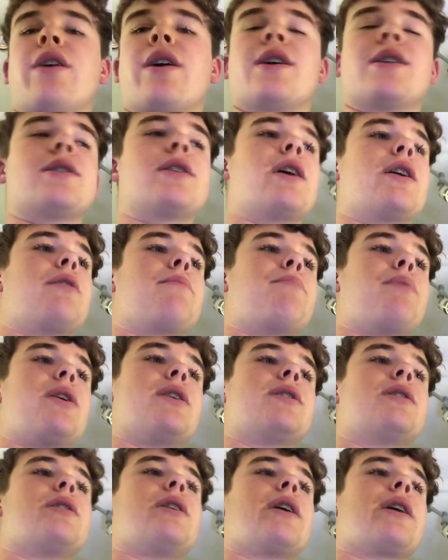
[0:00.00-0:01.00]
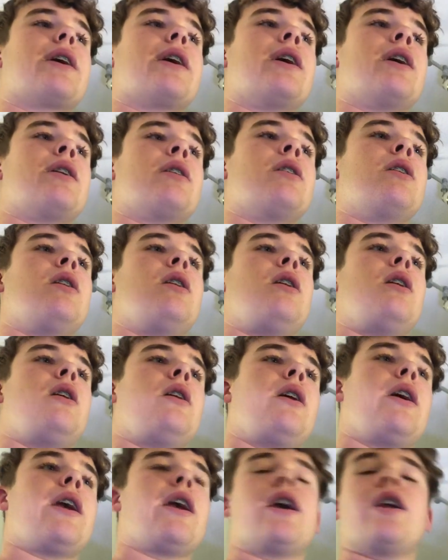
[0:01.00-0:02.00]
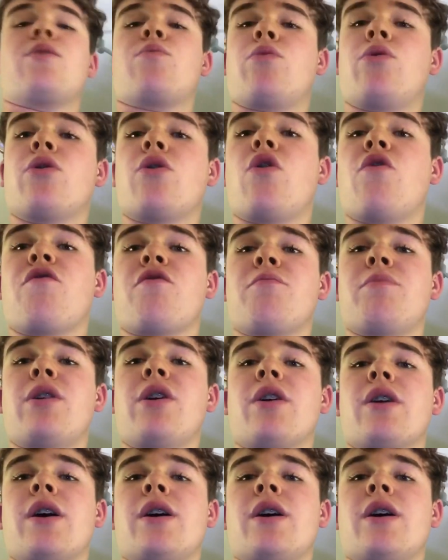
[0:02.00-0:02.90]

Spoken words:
like I said, the best that I can. And we'll go from there,